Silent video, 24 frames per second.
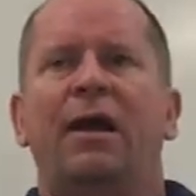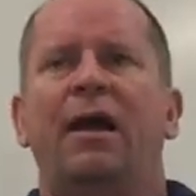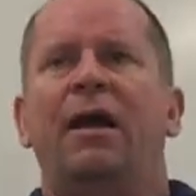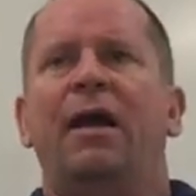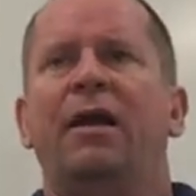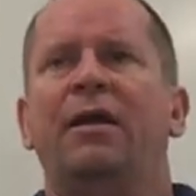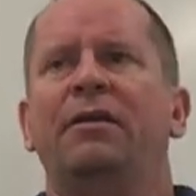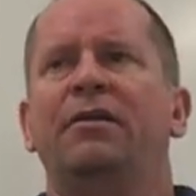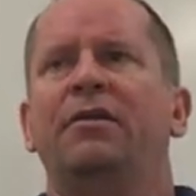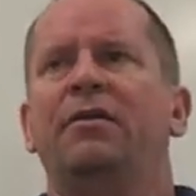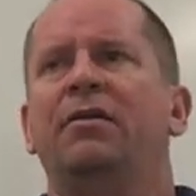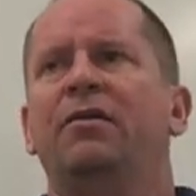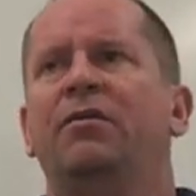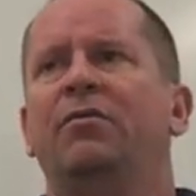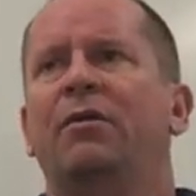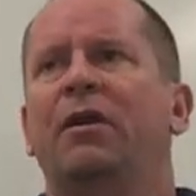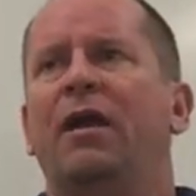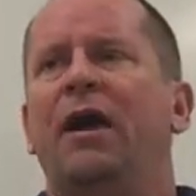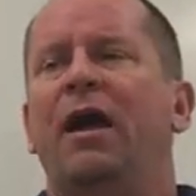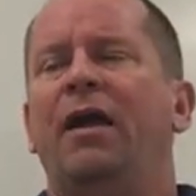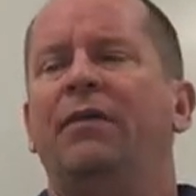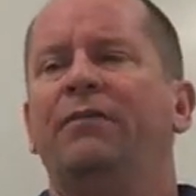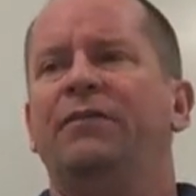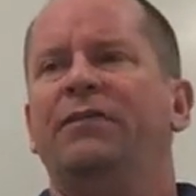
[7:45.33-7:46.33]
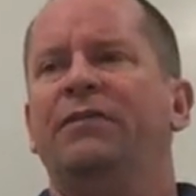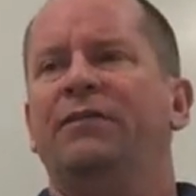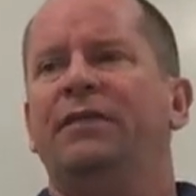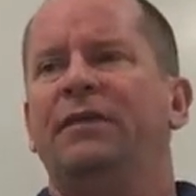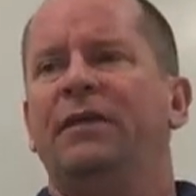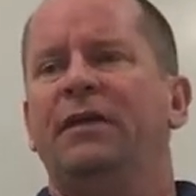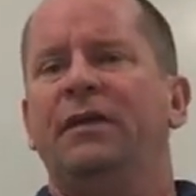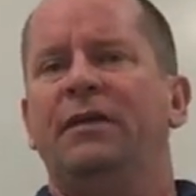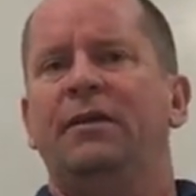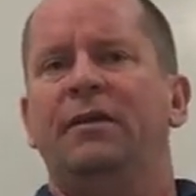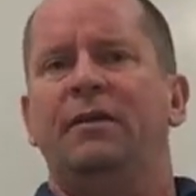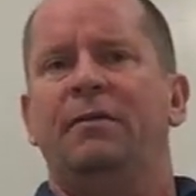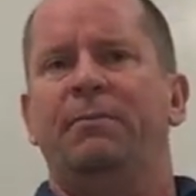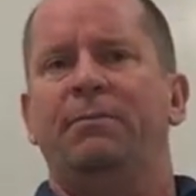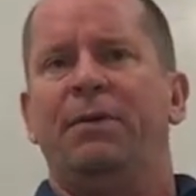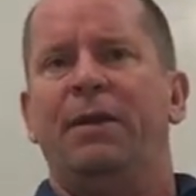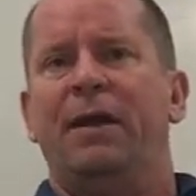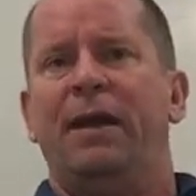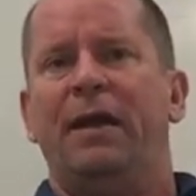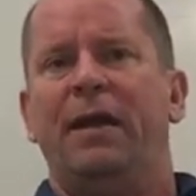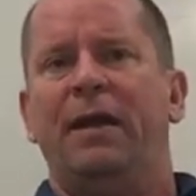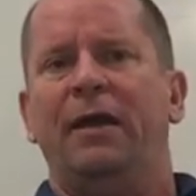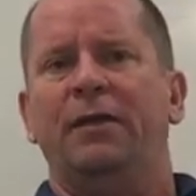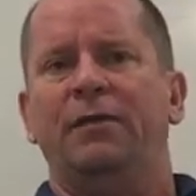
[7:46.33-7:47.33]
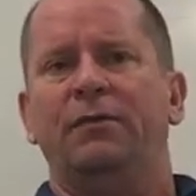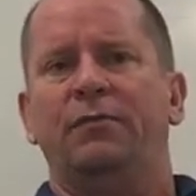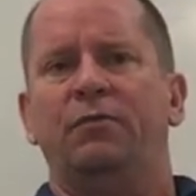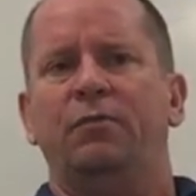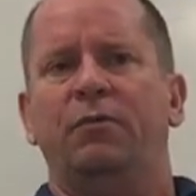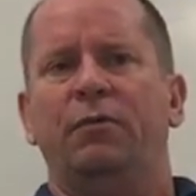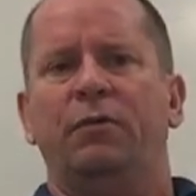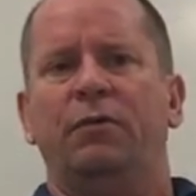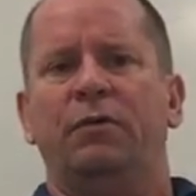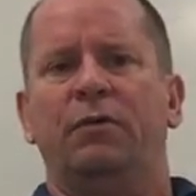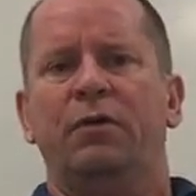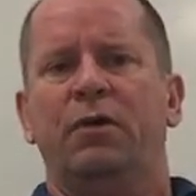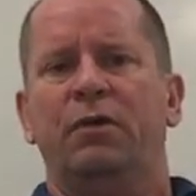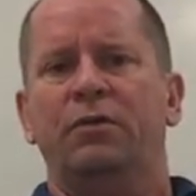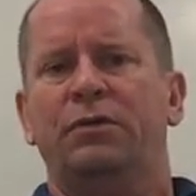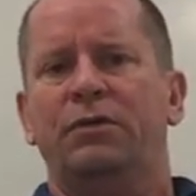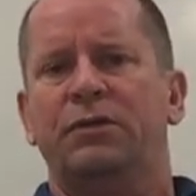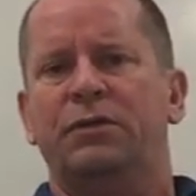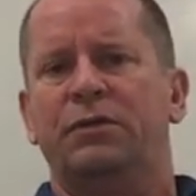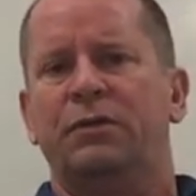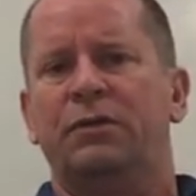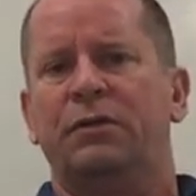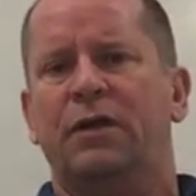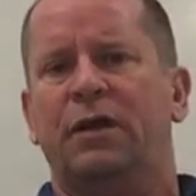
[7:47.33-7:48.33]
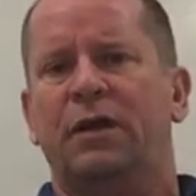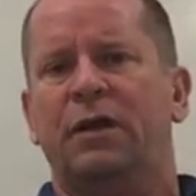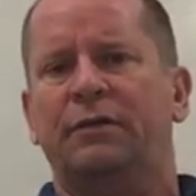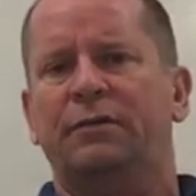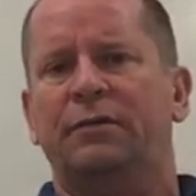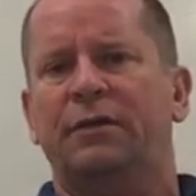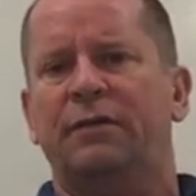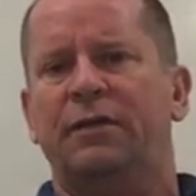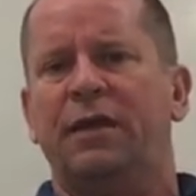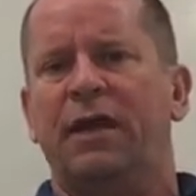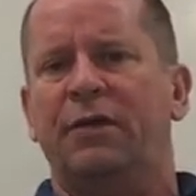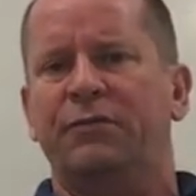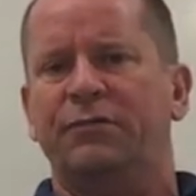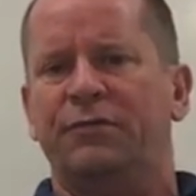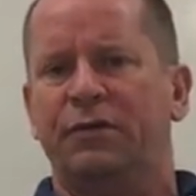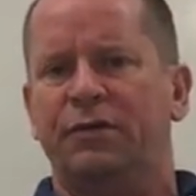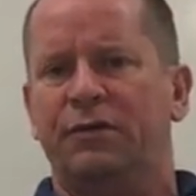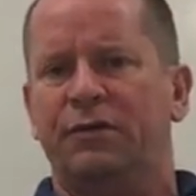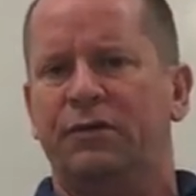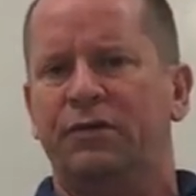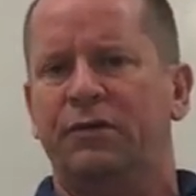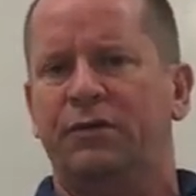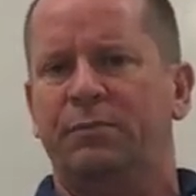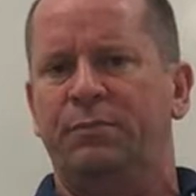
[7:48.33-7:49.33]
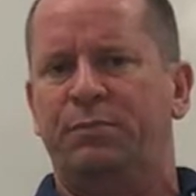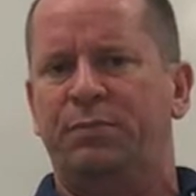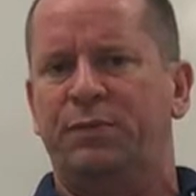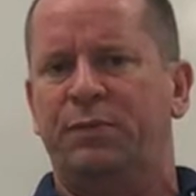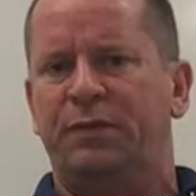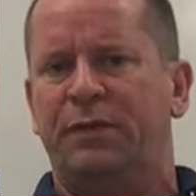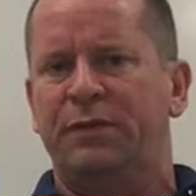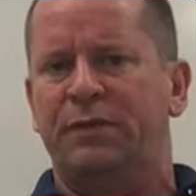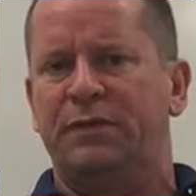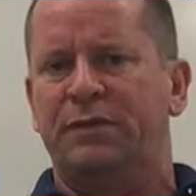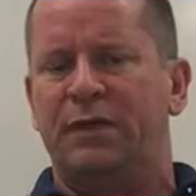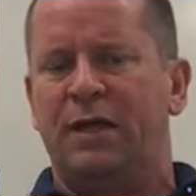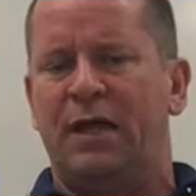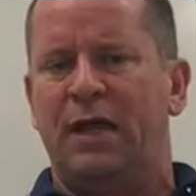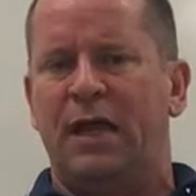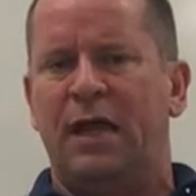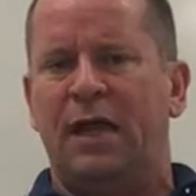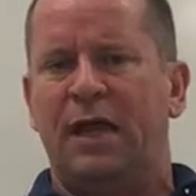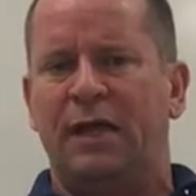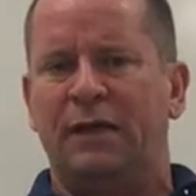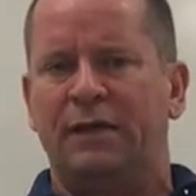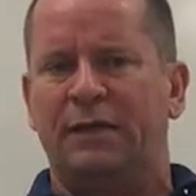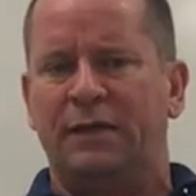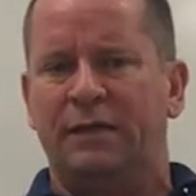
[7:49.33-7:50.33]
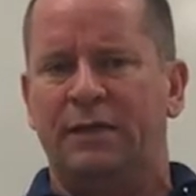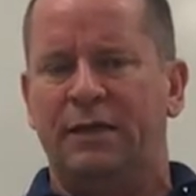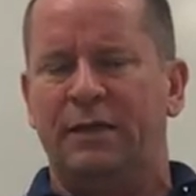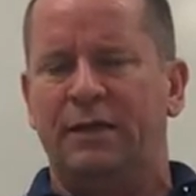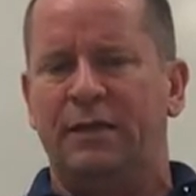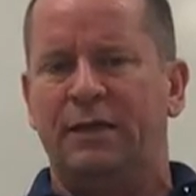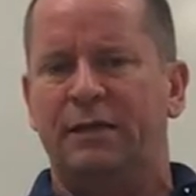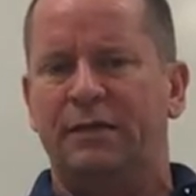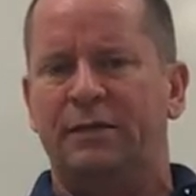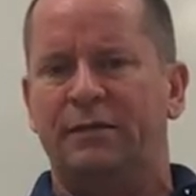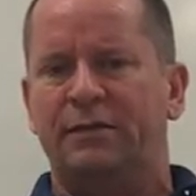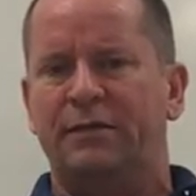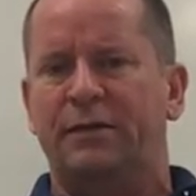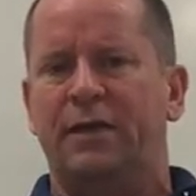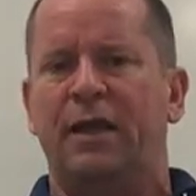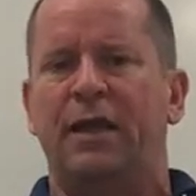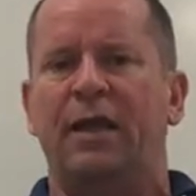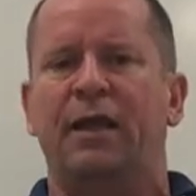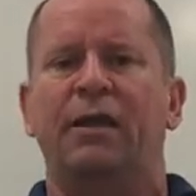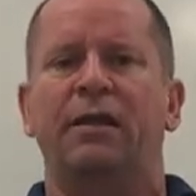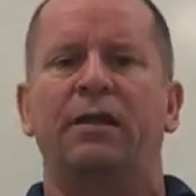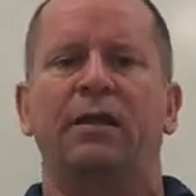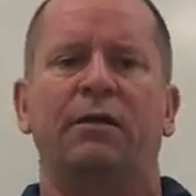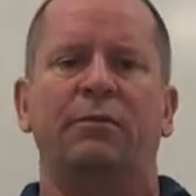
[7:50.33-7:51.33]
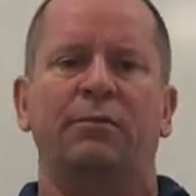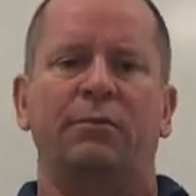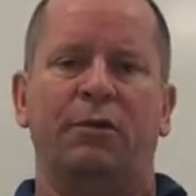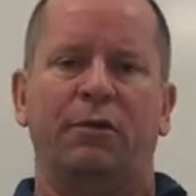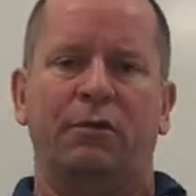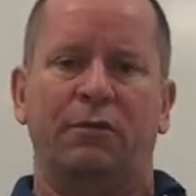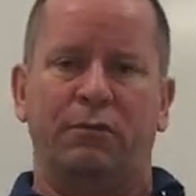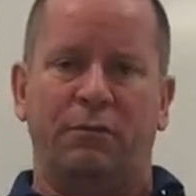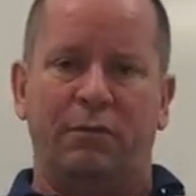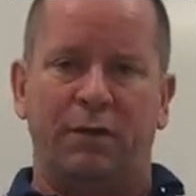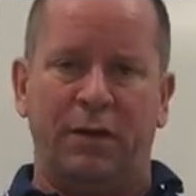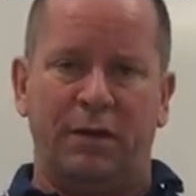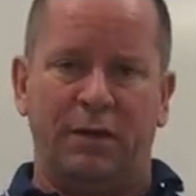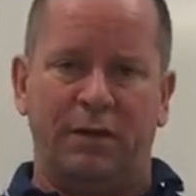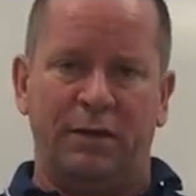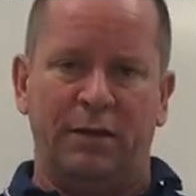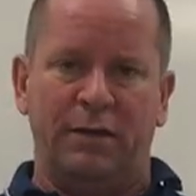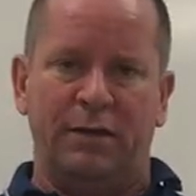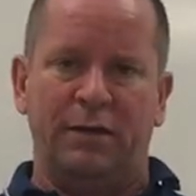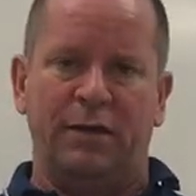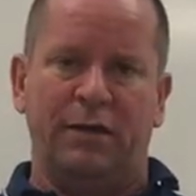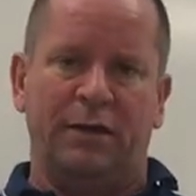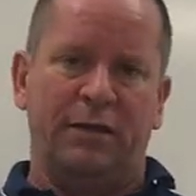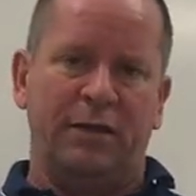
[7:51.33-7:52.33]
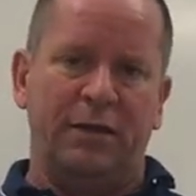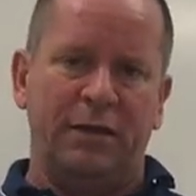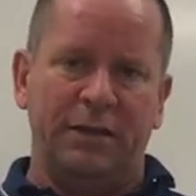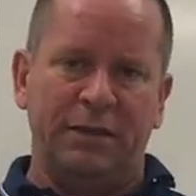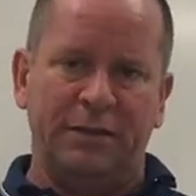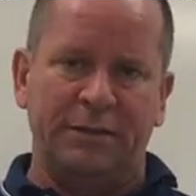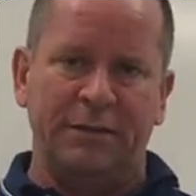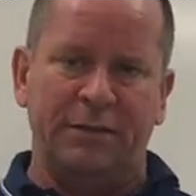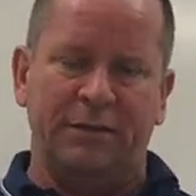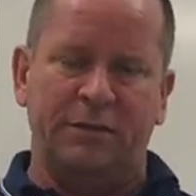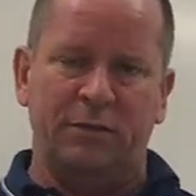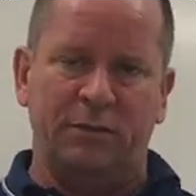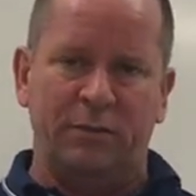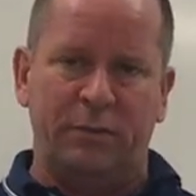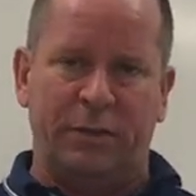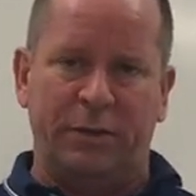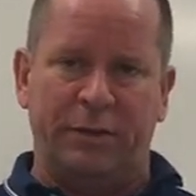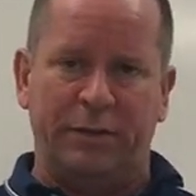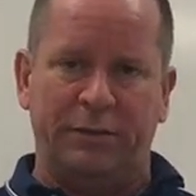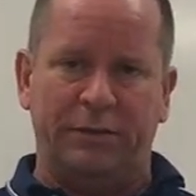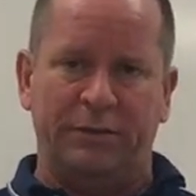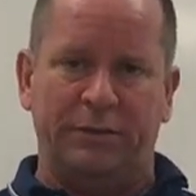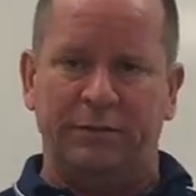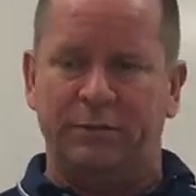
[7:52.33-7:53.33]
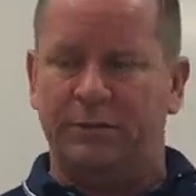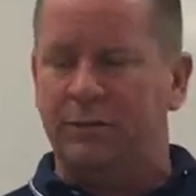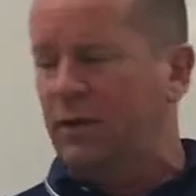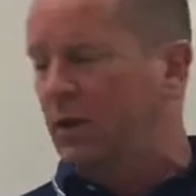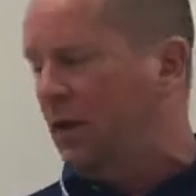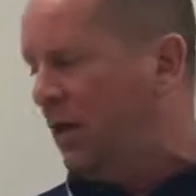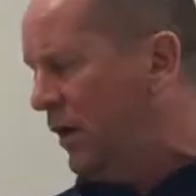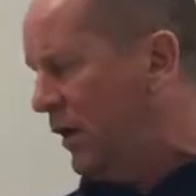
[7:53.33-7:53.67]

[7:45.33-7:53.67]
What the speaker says: I know, and I've seen in the past where coaches thought that was a good place to hide kids. They ended up regretting it in key situations.